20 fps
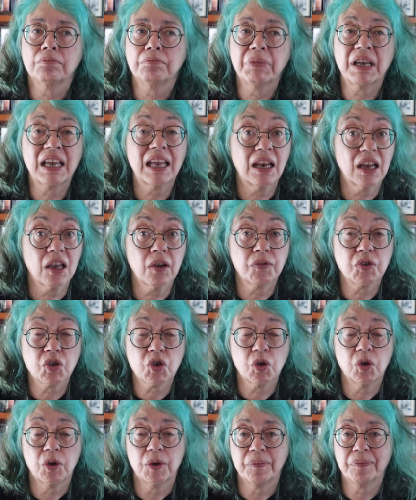beginning of
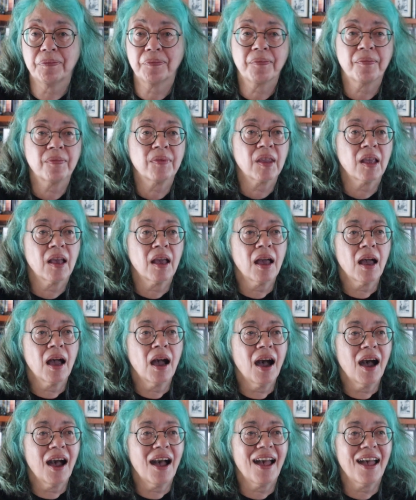June,
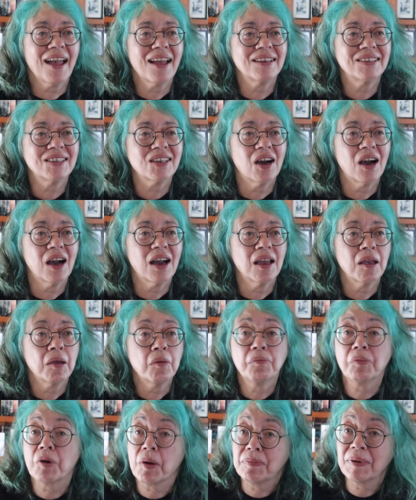and I
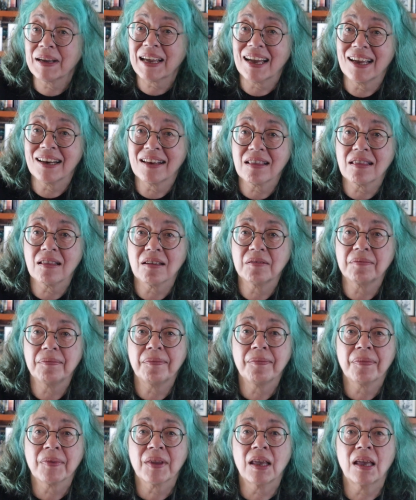propagated them
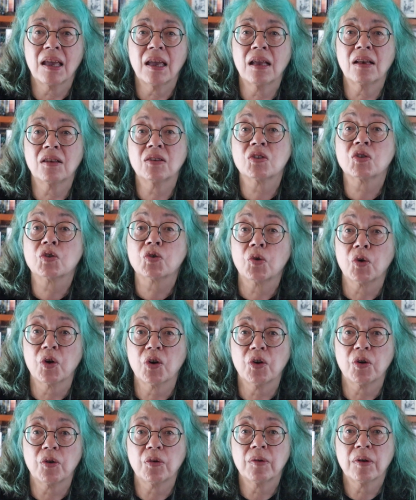in
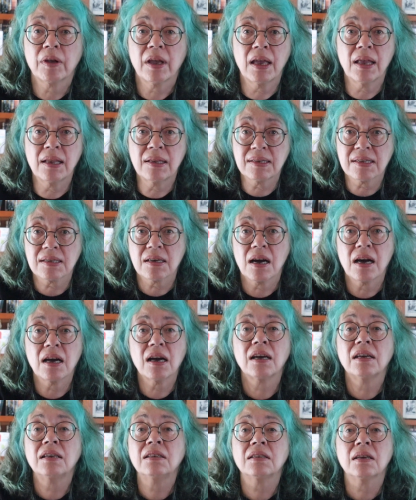soil
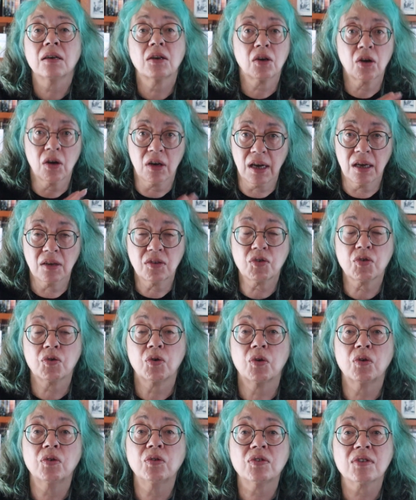inside, not
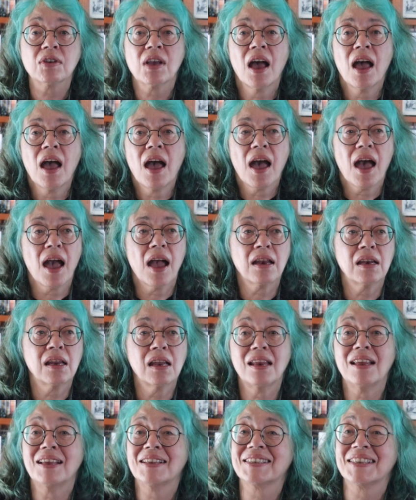outdoors, and
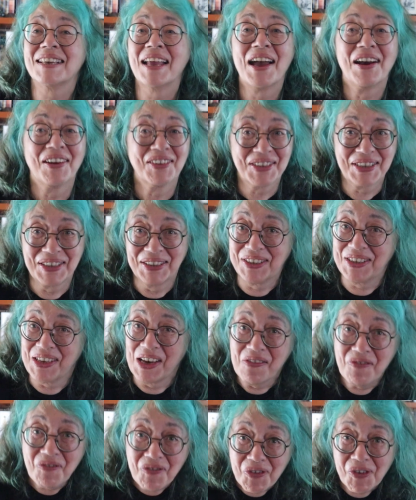it is now such
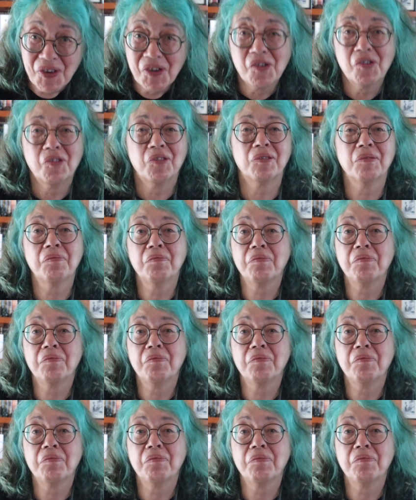a full,